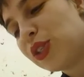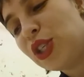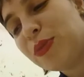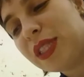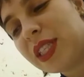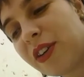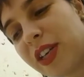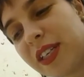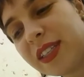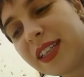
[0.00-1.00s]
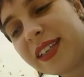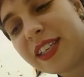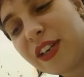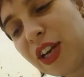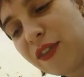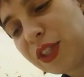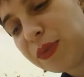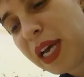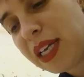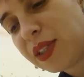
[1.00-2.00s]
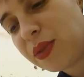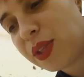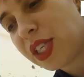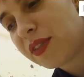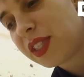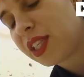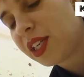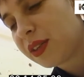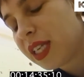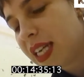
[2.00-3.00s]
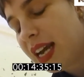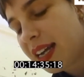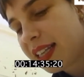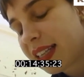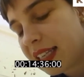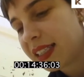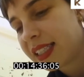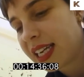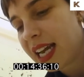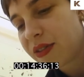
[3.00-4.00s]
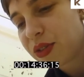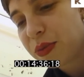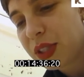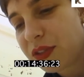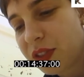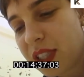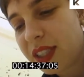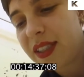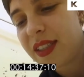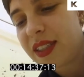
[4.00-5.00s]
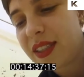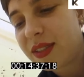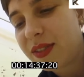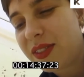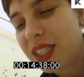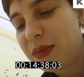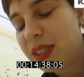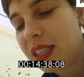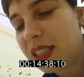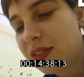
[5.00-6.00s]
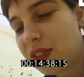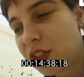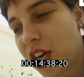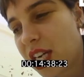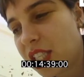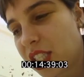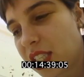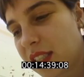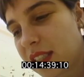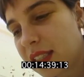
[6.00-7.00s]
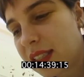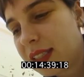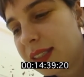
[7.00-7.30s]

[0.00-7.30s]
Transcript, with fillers: human surrogates that you know loved as pets or whatever. So I think that does account almost for its its sort of deep sense of strangeness.